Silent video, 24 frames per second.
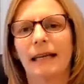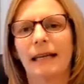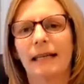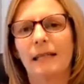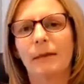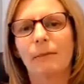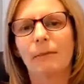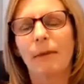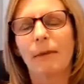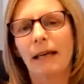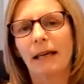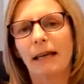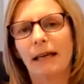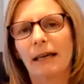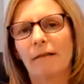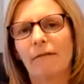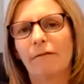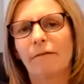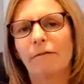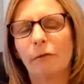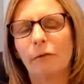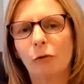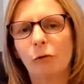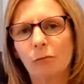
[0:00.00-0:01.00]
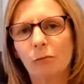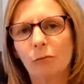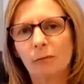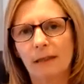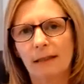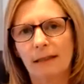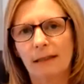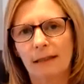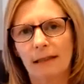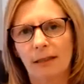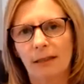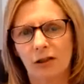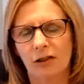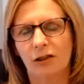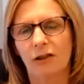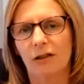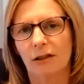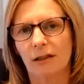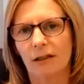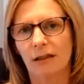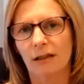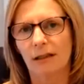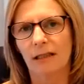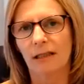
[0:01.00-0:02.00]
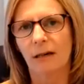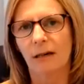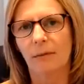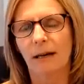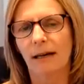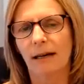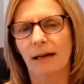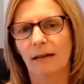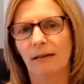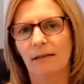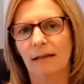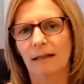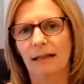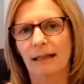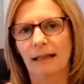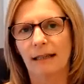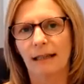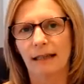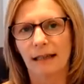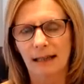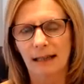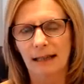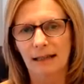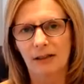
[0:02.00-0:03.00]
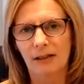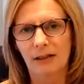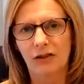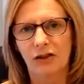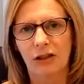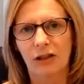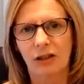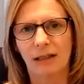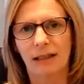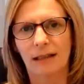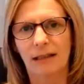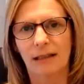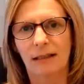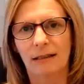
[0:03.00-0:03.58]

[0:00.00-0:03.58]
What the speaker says: to make informed decisions about ESG,